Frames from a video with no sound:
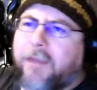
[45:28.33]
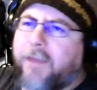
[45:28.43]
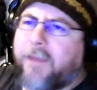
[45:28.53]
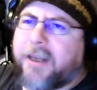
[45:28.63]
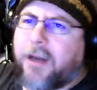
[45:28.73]
of
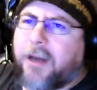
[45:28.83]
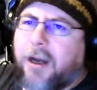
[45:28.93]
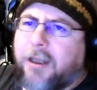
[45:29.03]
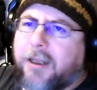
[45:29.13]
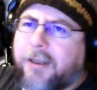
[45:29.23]
Exile
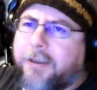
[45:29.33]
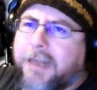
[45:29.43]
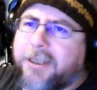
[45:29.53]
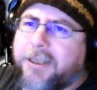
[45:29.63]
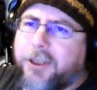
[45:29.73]

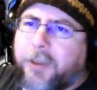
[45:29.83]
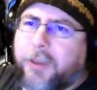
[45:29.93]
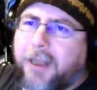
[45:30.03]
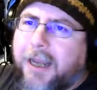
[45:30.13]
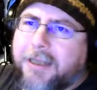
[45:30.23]
and stupid
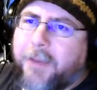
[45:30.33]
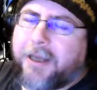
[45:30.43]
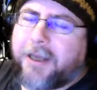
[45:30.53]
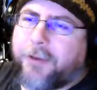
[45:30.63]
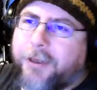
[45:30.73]
lands that make
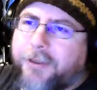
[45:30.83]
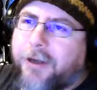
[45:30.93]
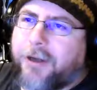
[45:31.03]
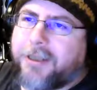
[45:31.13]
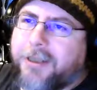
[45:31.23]
creatures
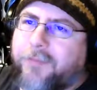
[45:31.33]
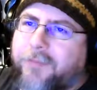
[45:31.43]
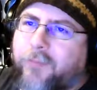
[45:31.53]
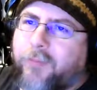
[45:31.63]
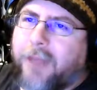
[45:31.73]
cost
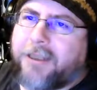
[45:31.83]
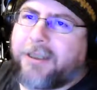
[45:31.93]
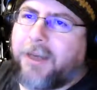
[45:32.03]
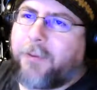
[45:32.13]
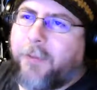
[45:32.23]
like
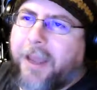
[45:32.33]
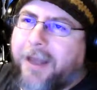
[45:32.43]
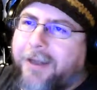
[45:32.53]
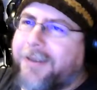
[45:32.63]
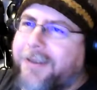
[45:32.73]
double mana.